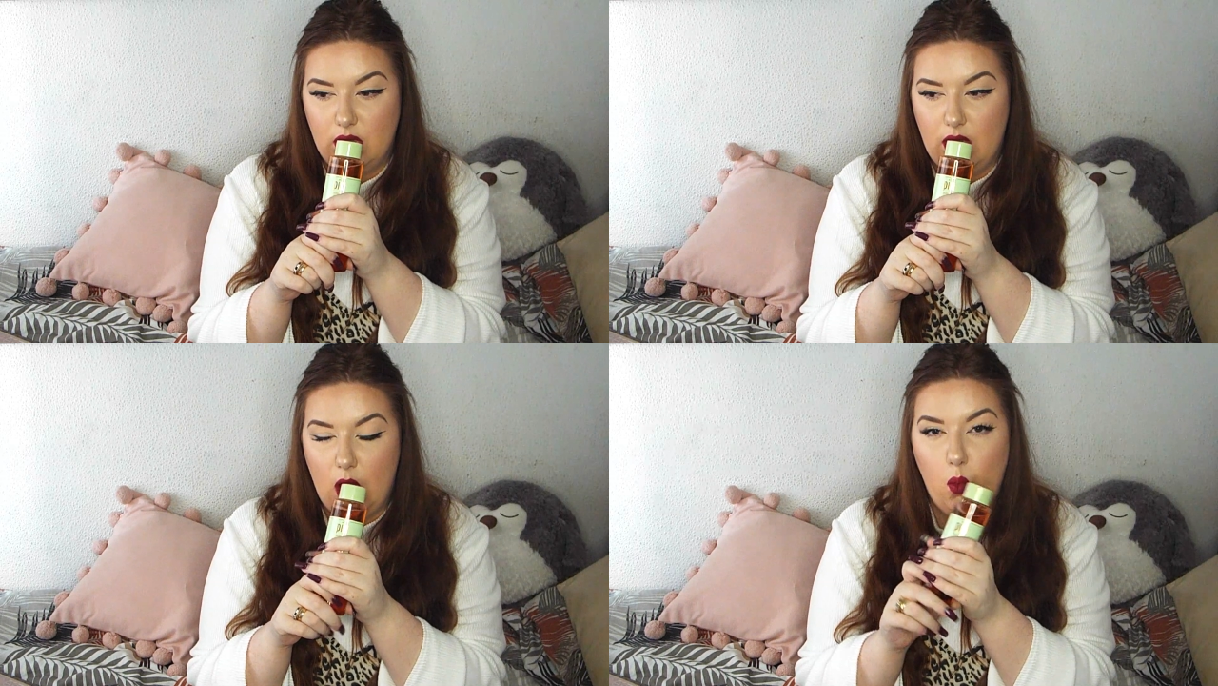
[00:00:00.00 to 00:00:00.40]

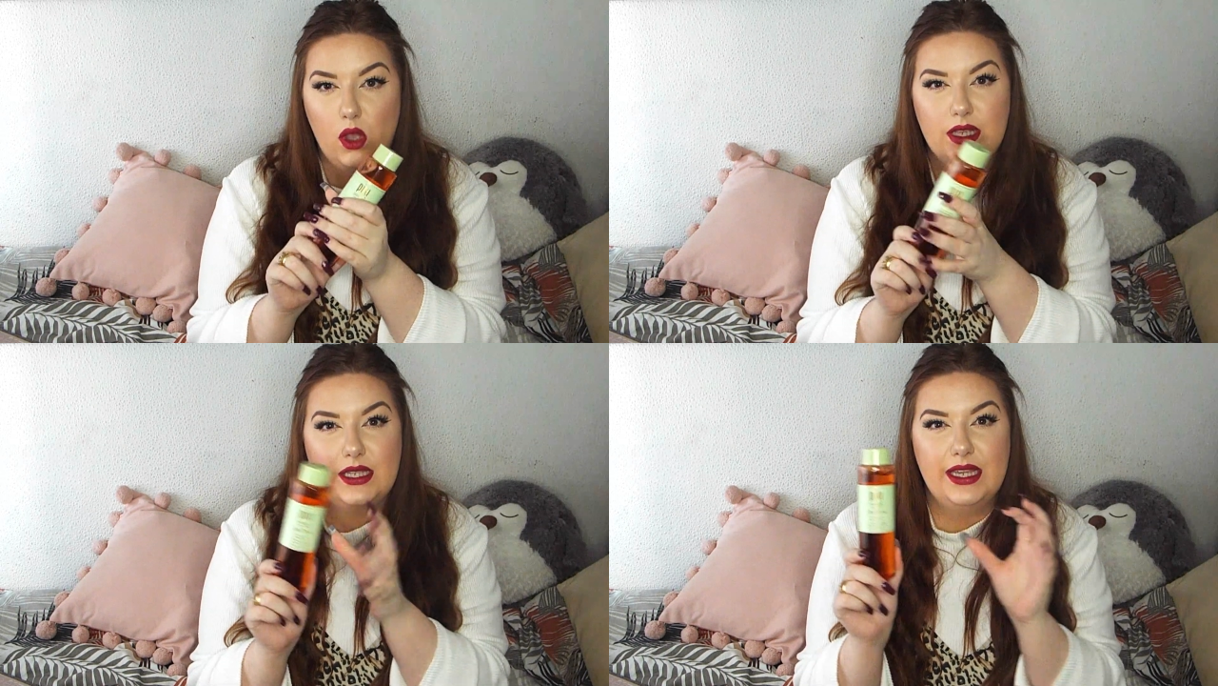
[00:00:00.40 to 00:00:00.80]
I
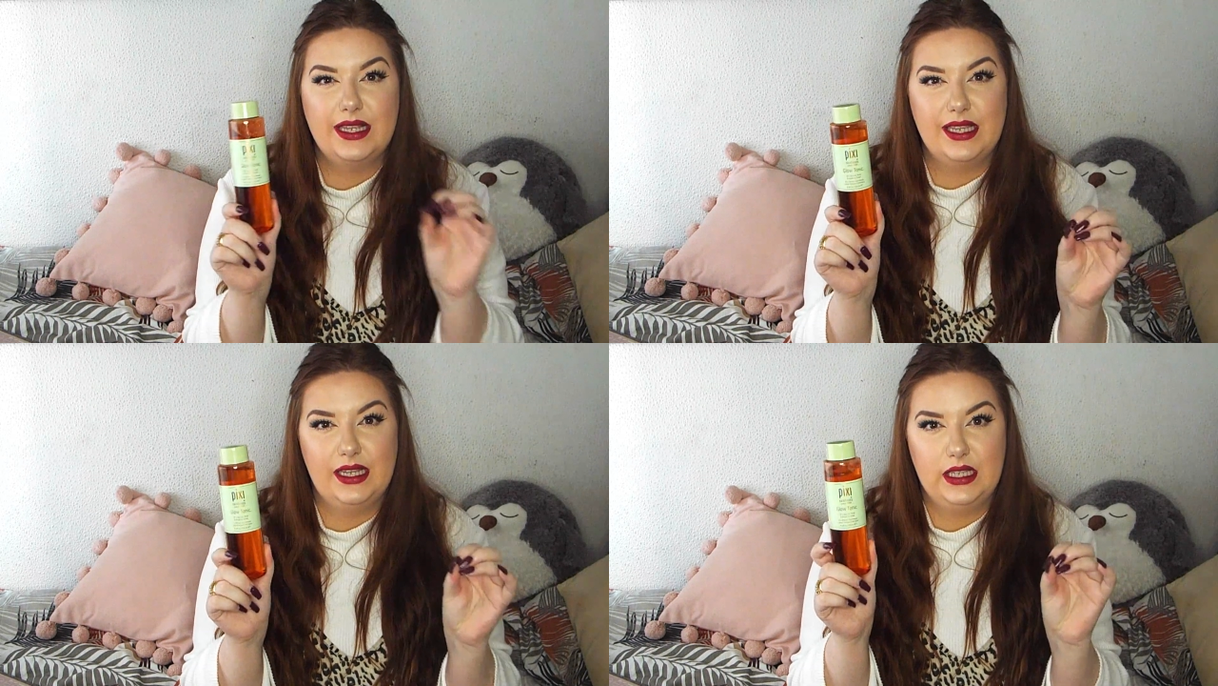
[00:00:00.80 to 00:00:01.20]
want to say
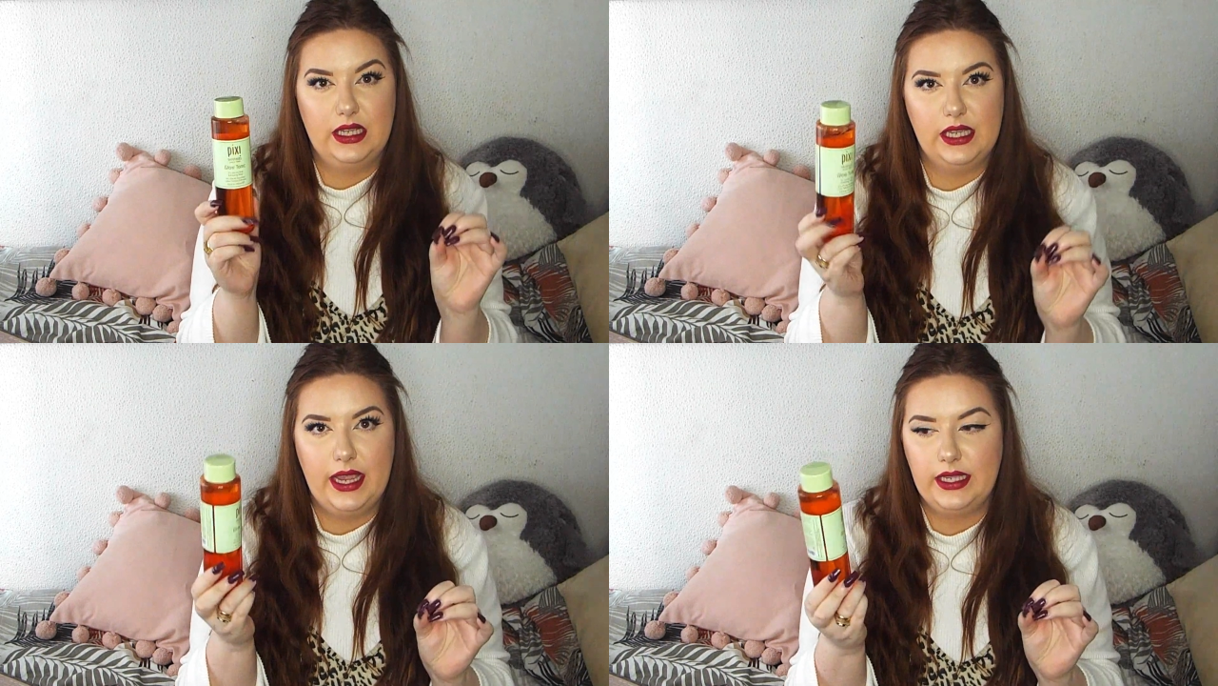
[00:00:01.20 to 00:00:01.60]
£16
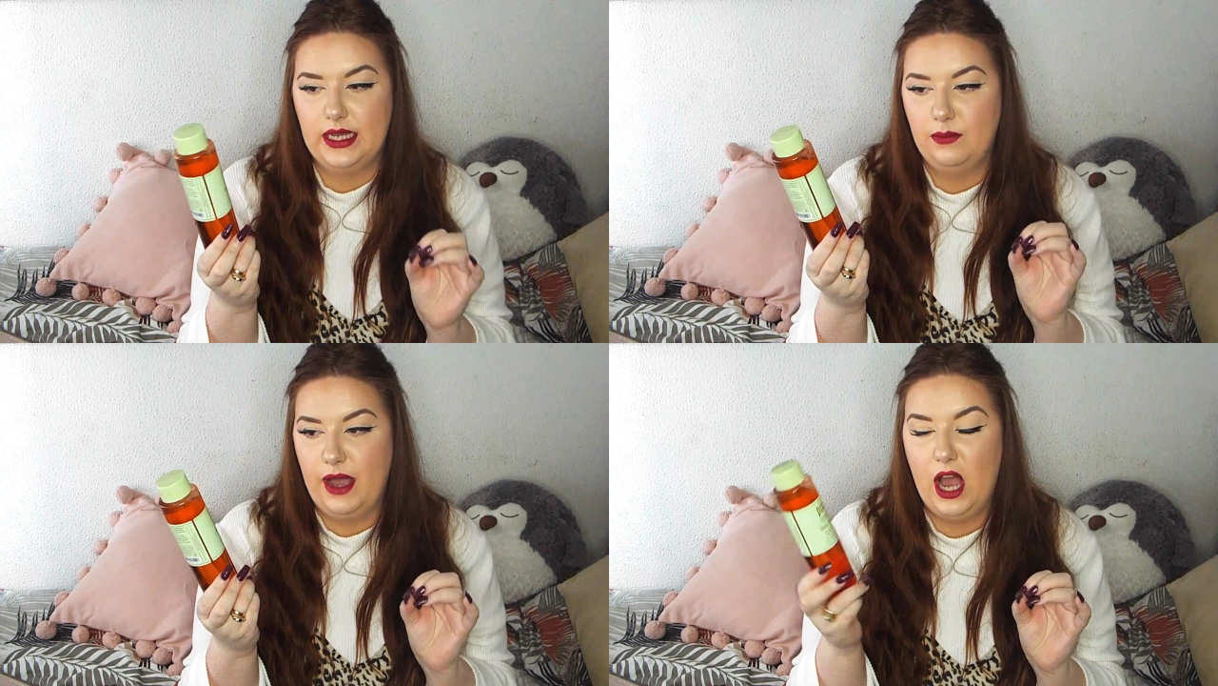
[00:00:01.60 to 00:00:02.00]
to
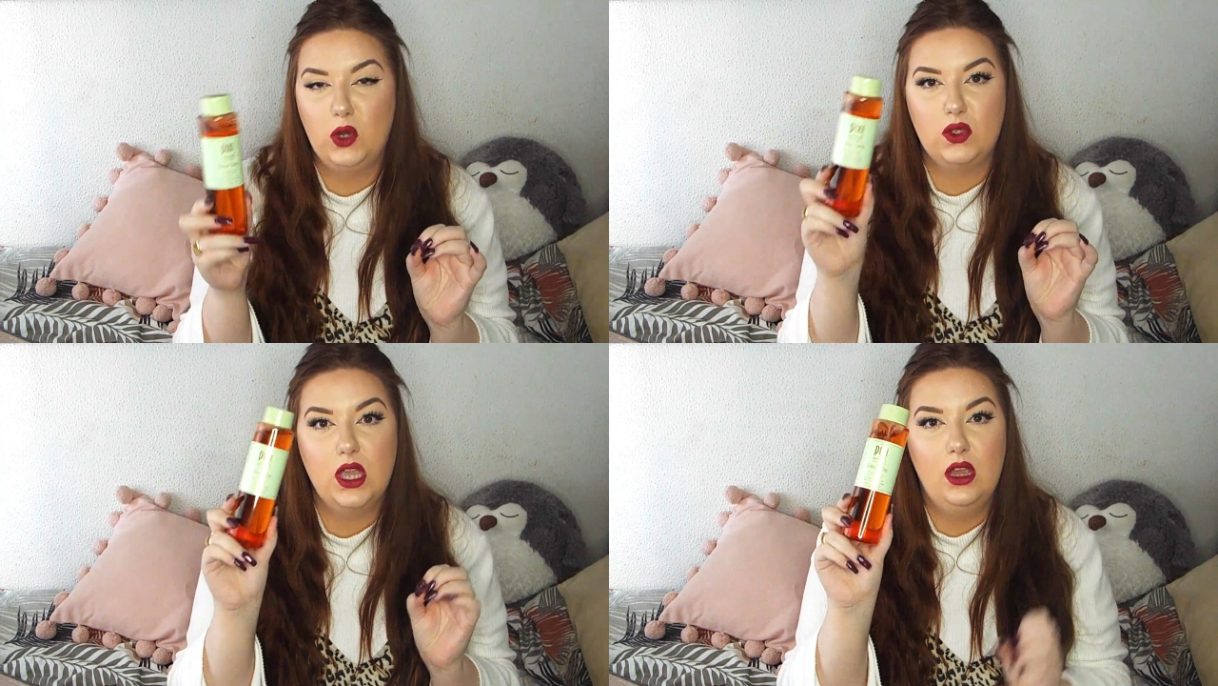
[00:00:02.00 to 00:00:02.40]

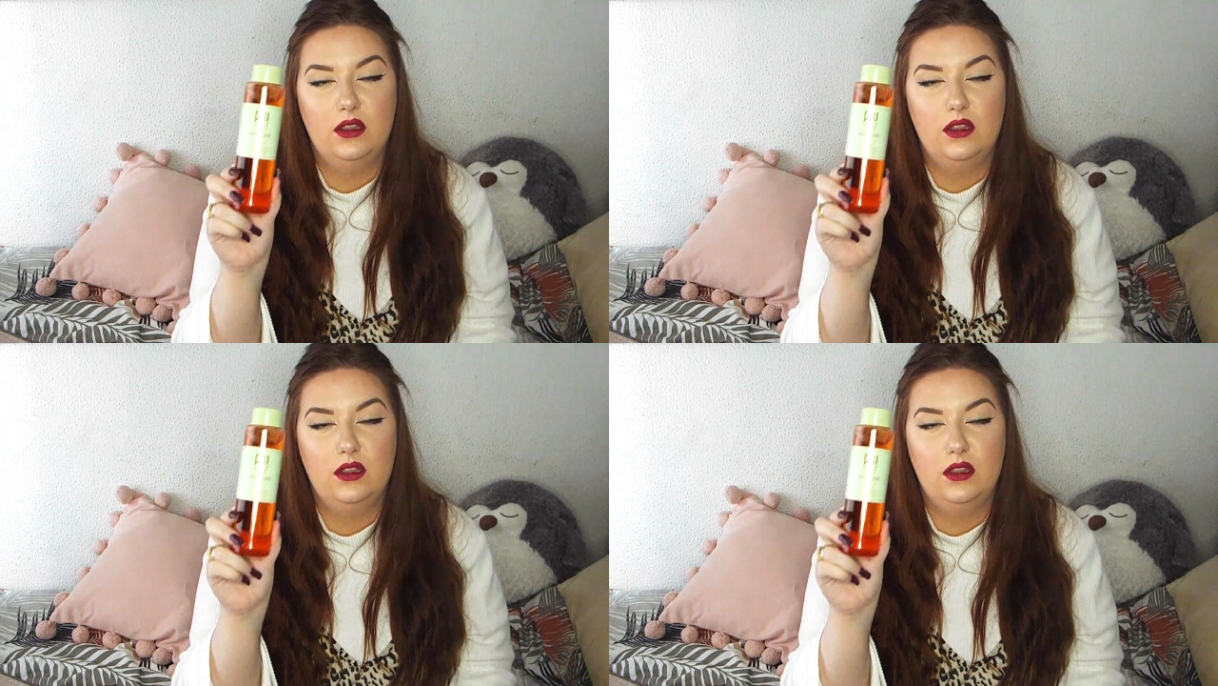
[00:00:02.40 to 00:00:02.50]
£18.